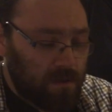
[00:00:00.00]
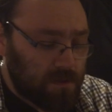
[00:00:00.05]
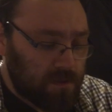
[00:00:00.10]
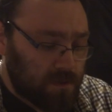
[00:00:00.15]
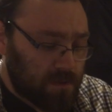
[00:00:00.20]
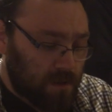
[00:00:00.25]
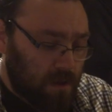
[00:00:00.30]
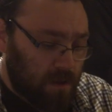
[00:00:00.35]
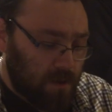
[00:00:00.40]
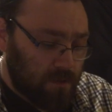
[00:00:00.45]

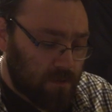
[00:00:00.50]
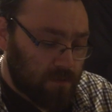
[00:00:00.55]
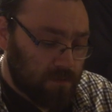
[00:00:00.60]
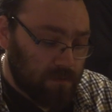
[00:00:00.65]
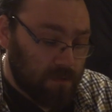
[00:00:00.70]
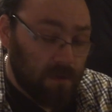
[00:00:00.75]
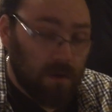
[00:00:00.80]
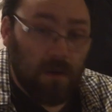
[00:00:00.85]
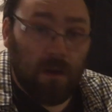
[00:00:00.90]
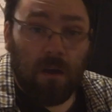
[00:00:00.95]
So
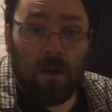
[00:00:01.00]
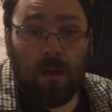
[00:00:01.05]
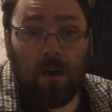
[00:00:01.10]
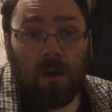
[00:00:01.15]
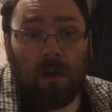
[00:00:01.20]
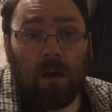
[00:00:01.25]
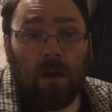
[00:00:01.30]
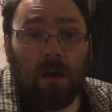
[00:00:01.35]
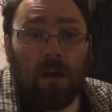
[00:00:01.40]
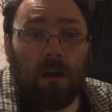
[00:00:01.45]

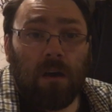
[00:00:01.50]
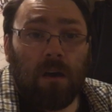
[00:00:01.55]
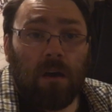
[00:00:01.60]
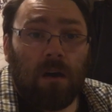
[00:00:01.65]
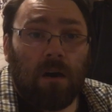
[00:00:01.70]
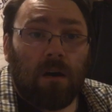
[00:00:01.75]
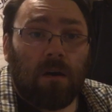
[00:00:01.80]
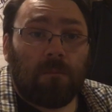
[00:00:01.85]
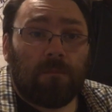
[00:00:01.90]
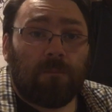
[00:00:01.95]

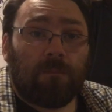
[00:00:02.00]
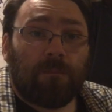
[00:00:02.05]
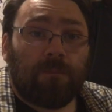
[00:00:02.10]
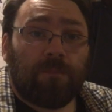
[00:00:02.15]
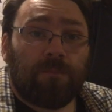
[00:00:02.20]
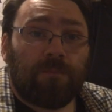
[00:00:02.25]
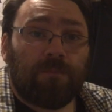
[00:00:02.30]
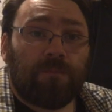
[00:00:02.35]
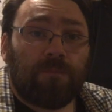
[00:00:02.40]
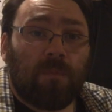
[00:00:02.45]
um,
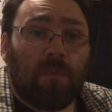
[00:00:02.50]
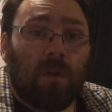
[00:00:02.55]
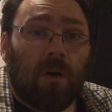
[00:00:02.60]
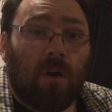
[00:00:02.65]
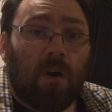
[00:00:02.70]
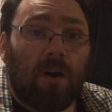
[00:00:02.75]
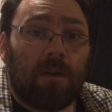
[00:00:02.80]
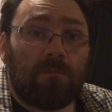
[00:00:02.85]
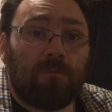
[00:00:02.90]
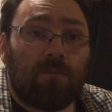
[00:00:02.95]

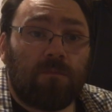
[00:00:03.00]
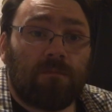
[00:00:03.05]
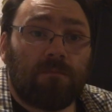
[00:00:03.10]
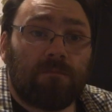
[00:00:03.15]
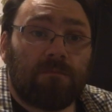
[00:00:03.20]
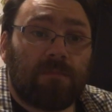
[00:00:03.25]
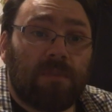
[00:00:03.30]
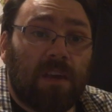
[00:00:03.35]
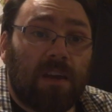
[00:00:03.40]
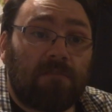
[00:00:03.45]
I'm
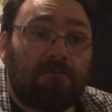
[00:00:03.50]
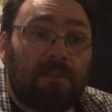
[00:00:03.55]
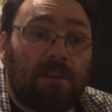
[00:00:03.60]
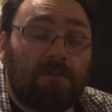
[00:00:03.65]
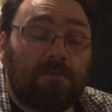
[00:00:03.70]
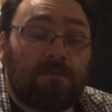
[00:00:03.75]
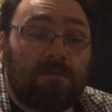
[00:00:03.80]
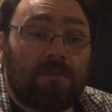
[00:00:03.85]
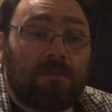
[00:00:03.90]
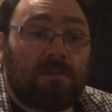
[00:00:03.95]
Ken
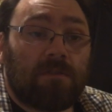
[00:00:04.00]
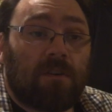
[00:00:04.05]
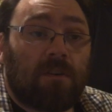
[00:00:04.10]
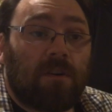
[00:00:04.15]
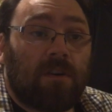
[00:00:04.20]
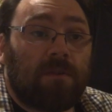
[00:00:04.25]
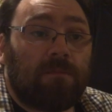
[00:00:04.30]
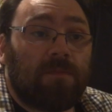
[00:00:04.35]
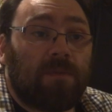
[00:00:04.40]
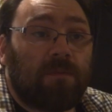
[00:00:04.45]
Reynolds.
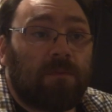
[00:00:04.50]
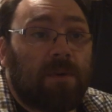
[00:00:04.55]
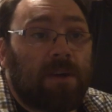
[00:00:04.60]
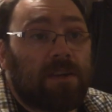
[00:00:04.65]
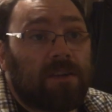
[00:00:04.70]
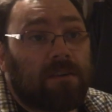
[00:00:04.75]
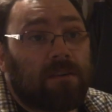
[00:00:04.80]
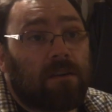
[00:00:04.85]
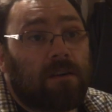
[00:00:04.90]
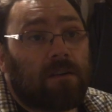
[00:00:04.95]
I'm the
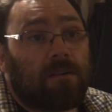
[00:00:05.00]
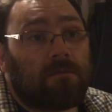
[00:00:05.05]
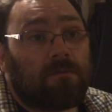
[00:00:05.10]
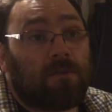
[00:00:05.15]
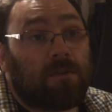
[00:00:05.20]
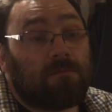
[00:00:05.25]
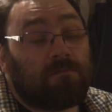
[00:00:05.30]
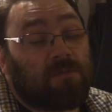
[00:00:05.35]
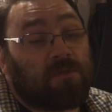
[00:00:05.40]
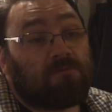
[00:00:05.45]
maker,
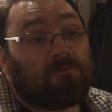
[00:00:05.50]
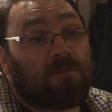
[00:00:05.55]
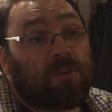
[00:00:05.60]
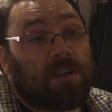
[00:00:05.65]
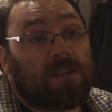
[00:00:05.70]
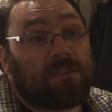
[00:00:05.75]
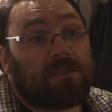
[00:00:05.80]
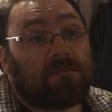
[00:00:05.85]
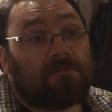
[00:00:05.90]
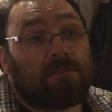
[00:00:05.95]
or I'm the
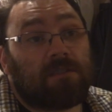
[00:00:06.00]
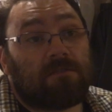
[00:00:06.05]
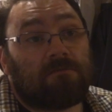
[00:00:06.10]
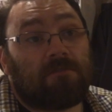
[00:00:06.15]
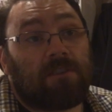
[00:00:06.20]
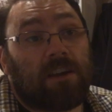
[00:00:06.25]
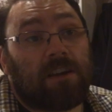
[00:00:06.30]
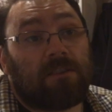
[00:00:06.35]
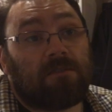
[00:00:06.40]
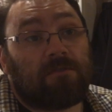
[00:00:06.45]
writer and
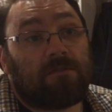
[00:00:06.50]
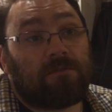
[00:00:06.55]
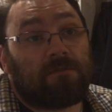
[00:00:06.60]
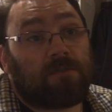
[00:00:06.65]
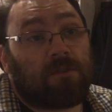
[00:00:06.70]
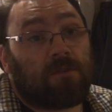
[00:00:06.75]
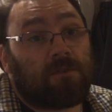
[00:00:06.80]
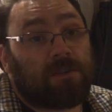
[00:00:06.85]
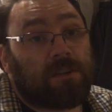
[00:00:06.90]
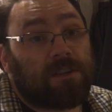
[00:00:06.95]
creator of
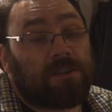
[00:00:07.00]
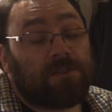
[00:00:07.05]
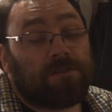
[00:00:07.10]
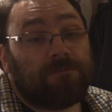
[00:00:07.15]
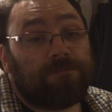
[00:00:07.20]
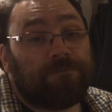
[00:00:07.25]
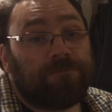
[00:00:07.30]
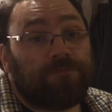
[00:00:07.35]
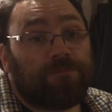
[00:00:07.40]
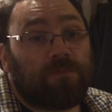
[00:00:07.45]

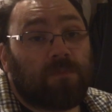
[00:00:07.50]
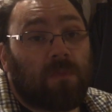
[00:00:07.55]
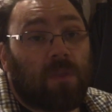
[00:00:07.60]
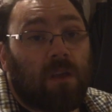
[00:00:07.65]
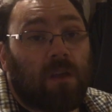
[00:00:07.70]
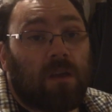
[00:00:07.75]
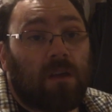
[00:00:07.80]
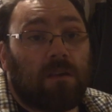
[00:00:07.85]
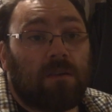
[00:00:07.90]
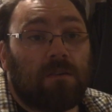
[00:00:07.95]
Cognition,
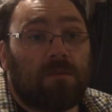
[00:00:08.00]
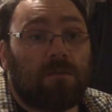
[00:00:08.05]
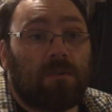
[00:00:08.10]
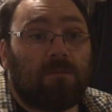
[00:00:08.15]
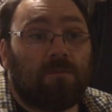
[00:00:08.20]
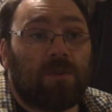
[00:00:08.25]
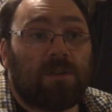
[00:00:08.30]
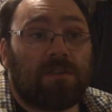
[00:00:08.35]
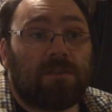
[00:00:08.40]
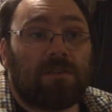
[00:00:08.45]

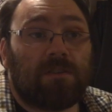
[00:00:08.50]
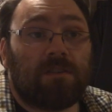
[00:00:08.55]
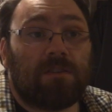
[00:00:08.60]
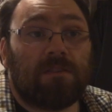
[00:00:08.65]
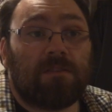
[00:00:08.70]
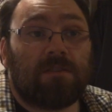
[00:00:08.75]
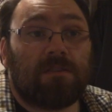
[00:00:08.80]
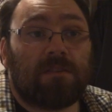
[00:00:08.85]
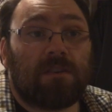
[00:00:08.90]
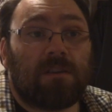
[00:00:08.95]
which
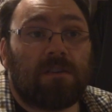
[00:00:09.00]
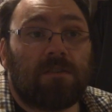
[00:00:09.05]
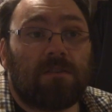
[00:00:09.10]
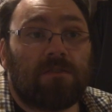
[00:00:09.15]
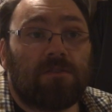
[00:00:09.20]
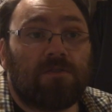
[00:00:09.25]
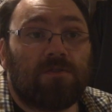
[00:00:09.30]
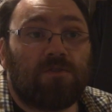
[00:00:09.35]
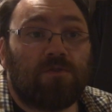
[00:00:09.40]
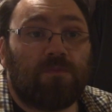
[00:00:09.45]
is
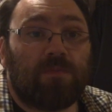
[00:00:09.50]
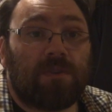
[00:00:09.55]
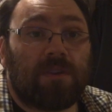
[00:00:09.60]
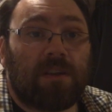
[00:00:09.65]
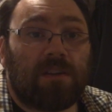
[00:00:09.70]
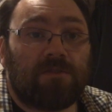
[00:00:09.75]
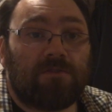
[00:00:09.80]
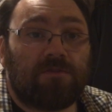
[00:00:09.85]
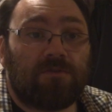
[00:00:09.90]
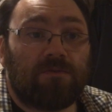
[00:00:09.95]
a
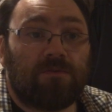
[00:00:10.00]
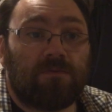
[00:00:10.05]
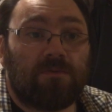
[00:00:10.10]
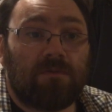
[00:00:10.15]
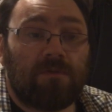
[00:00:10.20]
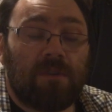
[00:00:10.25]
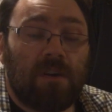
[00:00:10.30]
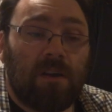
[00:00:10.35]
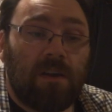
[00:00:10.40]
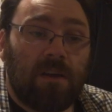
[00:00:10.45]
supernatural
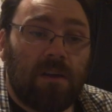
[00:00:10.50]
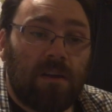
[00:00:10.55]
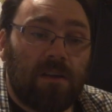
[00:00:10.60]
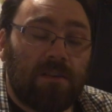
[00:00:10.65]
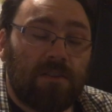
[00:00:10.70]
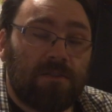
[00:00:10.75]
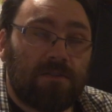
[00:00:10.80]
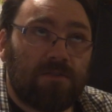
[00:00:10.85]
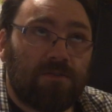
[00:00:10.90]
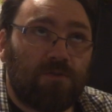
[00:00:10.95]

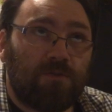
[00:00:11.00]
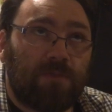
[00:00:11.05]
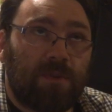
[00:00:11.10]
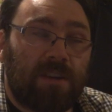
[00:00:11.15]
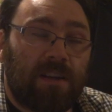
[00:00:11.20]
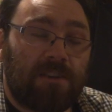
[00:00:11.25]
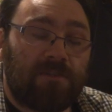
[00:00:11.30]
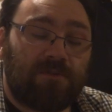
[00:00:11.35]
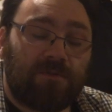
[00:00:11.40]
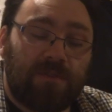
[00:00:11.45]

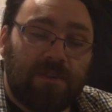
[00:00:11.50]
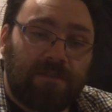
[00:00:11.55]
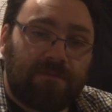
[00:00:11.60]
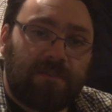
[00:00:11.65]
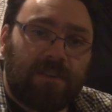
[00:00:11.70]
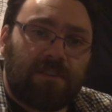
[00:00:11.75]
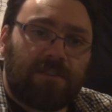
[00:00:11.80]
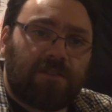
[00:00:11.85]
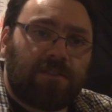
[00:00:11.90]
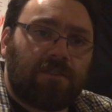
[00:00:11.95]
supernatural
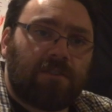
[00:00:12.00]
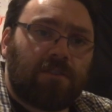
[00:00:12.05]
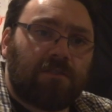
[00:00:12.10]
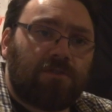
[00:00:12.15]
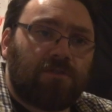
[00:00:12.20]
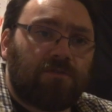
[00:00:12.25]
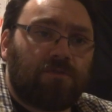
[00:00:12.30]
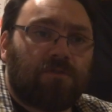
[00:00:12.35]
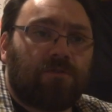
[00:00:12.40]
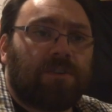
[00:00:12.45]
adventure
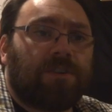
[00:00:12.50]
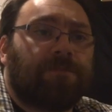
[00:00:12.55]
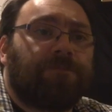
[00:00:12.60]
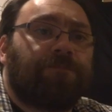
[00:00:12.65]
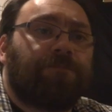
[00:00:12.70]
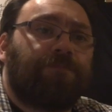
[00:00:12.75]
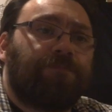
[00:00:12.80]
story.